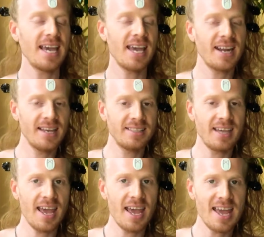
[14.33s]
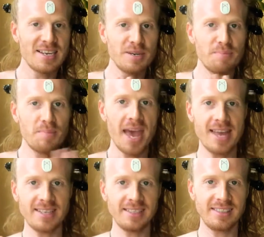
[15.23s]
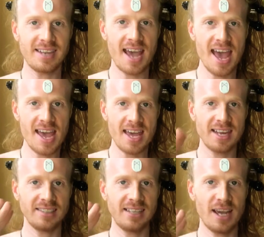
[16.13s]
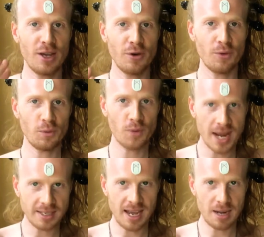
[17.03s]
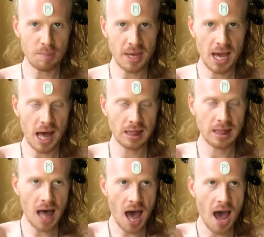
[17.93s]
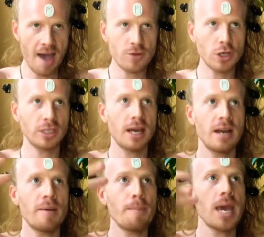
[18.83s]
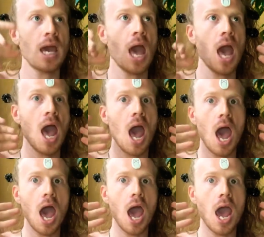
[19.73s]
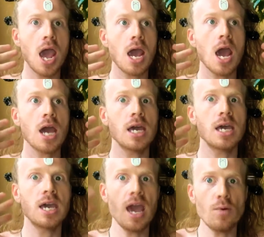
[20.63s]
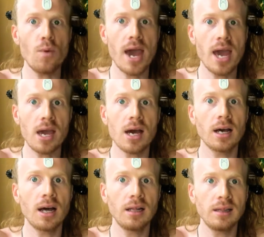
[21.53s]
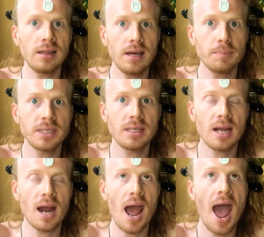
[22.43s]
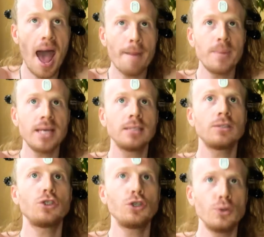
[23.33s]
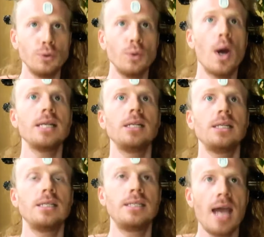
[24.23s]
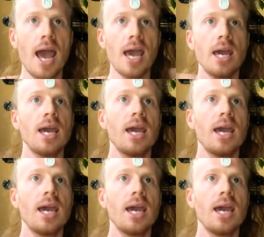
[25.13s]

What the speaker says: It is Independence Day. It is a great day to be alive. There's going to be a gateway eclipse that happens today.